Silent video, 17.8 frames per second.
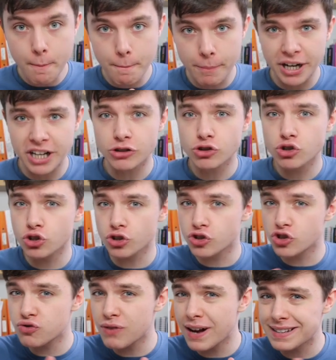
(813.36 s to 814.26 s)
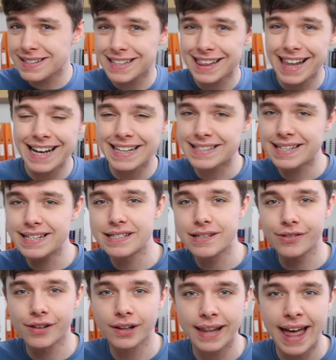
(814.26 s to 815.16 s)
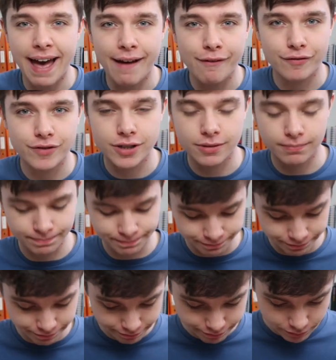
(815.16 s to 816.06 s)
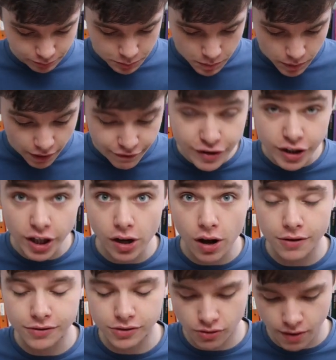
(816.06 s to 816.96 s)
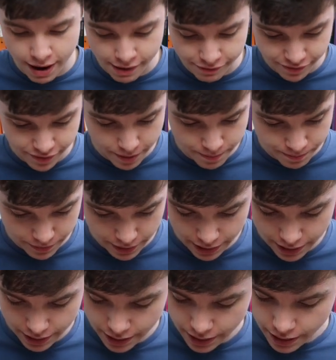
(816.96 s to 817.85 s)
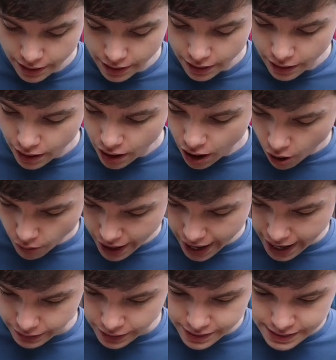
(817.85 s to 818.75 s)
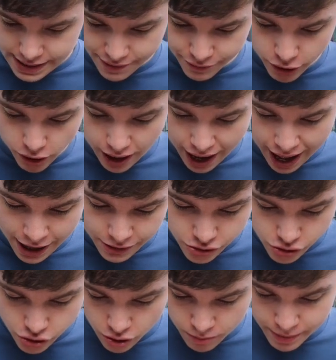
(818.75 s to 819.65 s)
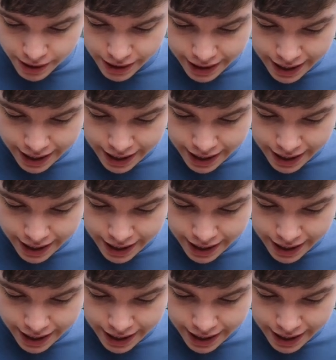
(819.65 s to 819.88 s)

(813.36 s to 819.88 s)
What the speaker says: but it's just translated to the left for the cos graph. Okay, let's have a look at some